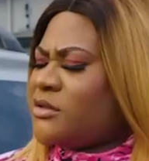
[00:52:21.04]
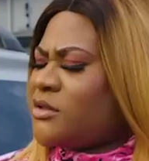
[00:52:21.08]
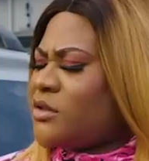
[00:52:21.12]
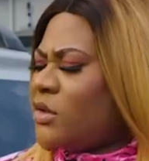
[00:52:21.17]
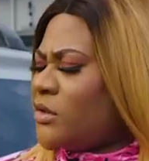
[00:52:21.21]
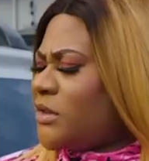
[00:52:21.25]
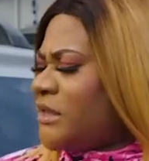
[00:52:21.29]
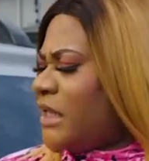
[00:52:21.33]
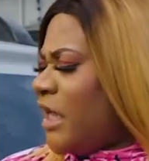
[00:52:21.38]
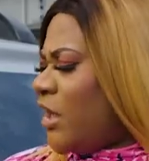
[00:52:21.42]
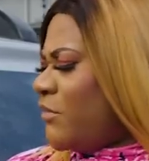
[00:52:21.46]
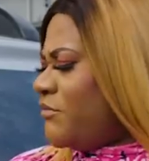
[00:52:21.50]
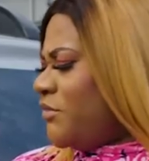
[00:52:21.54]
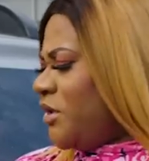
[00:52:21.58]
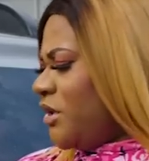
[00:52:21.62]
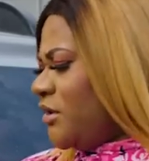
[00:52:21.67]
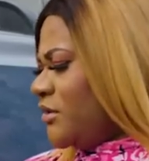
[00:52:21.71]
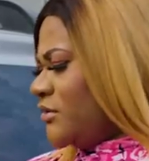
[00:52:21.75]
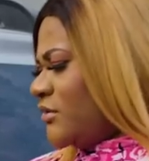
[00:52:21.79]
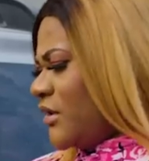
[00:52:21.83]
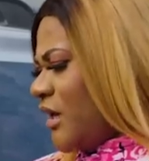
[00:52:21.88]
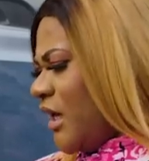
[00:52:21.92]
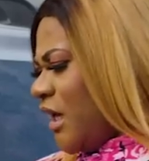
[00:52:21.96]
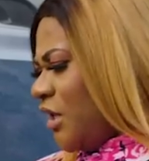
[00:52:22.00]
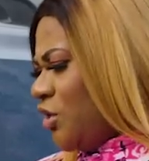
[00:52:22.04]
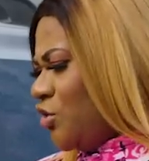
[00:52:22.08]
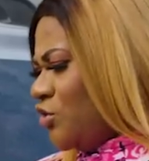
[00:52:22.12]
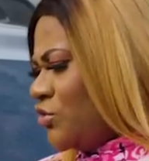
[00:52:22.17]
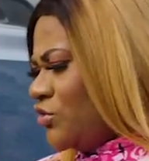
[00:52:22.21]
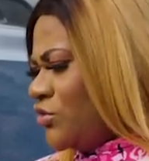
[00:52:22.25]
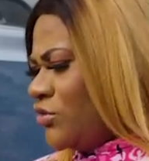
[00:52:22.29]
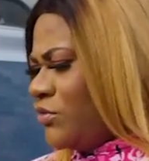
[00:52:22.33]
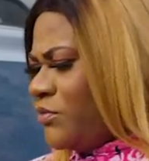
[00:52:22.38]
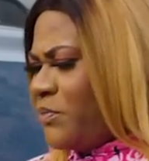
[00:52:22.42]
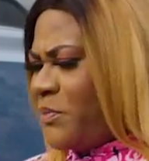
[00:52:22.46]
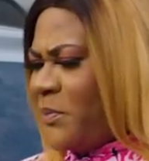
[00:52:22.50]
So tell me, are
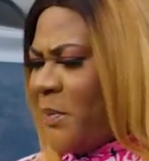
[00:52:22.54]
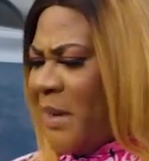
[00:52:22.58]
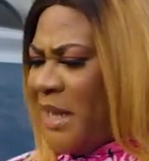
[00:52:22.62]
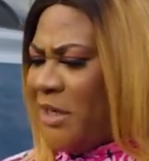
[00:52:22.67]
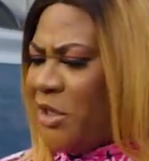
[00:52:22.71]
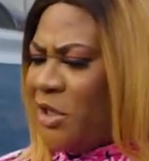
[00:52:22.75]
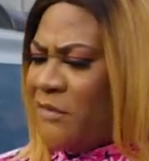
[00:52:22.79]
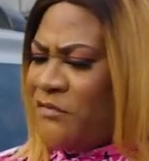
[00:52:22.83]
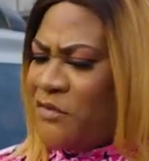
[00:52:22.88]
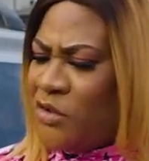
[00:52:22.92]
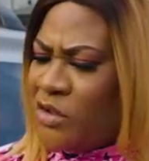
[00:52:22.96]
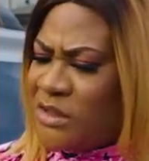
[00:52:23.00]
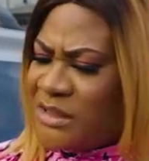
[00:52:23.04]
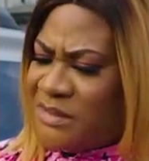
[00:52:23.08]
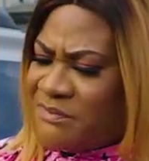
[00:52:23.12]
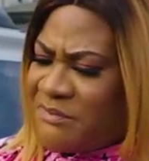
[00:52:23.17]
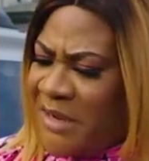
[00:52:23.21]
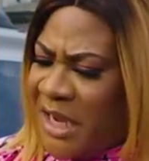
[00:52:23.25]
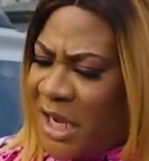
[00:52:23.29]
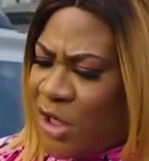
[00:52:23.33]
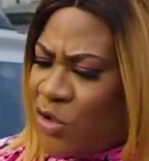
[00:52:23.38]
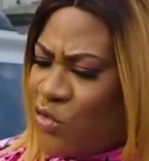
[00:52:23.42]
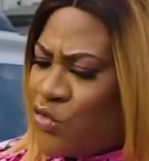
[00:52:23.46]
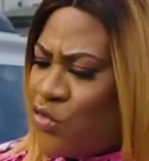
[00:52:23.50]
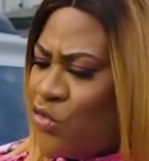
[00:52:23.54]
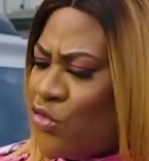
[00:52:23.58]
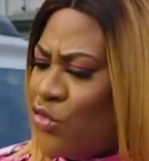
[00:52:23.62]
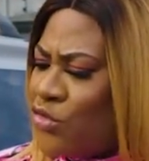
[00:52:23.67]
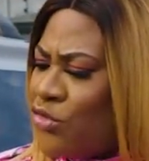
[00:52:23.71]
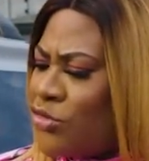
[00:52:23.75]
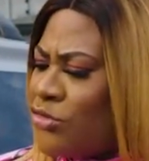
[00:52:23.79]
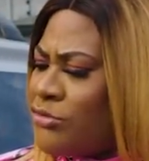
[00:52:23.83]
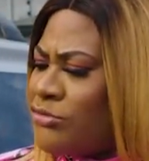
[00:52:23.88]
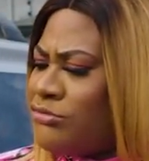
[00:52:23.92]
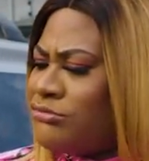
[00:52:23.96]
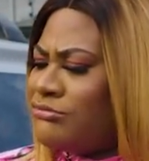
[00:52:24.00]
you part of those men
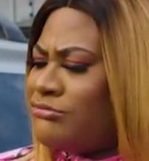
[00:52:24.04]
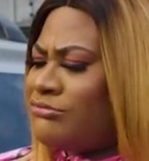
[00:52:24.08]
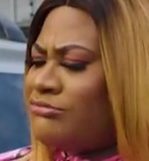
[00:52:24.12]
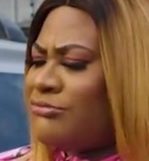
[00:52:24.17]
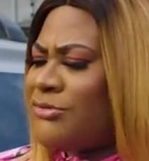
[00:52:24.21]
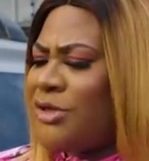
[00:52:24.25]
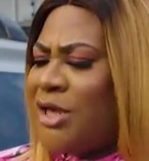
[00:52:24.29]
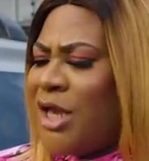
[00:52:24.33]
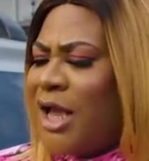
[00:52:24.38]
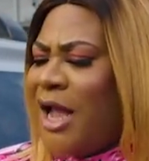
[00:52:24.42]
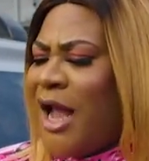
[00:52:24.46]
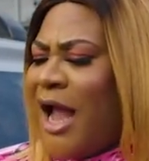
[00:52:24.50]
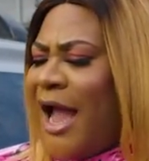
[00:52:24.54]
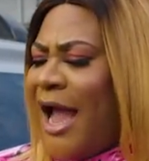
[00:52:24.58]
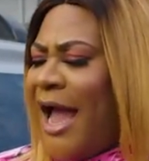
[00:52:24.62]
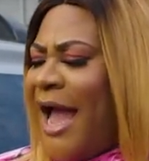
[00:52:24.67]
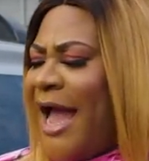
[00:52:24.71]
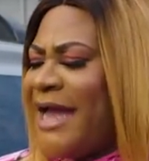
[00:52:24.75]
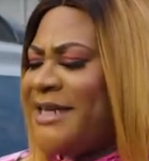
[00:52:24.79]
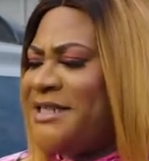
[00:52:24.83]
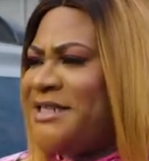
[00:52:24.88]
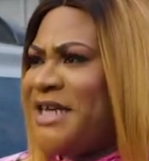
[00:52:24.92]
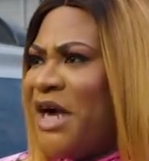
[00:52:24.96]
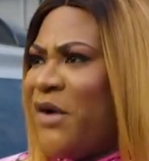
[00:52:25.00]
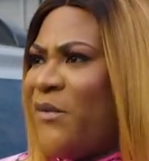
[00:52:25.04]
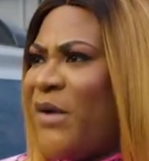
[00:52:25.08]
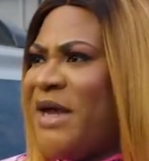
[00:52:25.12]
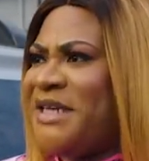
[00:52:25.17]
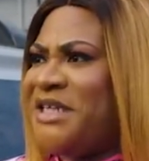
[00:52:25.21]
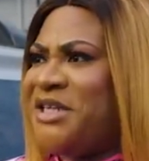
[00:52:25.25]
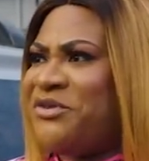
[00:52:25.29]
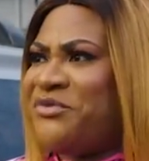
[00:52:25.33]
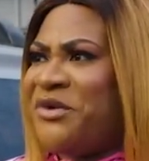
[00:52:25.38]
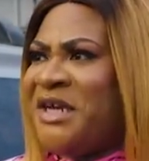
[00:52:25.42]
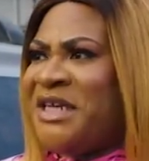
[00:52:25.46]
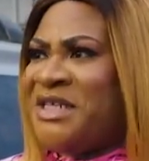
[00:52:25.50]
who hide their
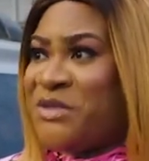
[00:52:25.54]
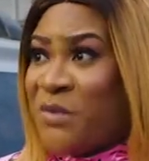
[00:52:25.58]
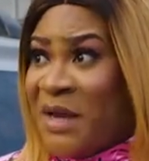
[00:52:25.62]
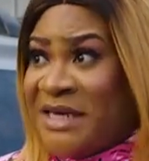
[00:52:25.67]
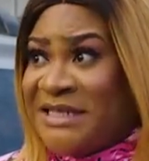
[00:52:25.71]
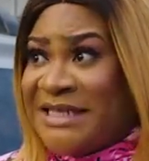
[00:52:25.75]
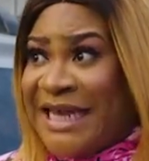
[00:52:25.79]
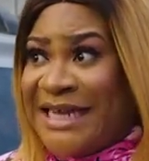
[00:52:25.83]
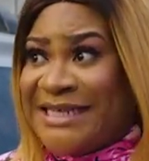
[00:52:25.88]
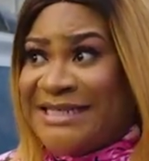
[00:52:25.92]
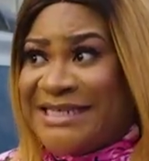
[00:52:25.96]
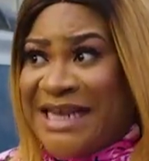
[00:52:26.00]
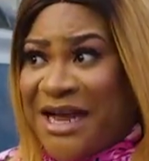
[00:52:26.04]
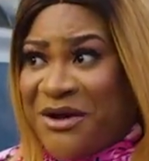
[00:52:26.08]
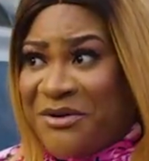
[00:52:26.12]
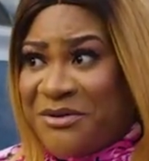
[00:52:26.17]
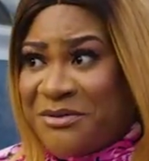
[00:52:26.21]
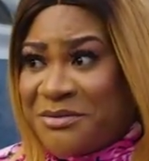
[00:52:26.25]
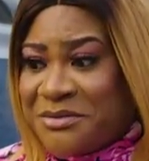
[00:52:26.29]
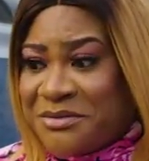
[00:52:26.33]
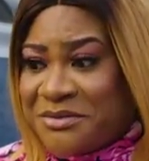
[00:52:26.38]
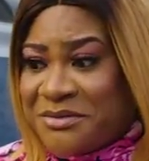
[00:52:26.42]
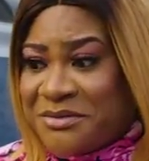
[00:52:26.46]
wedding rings when they're in town?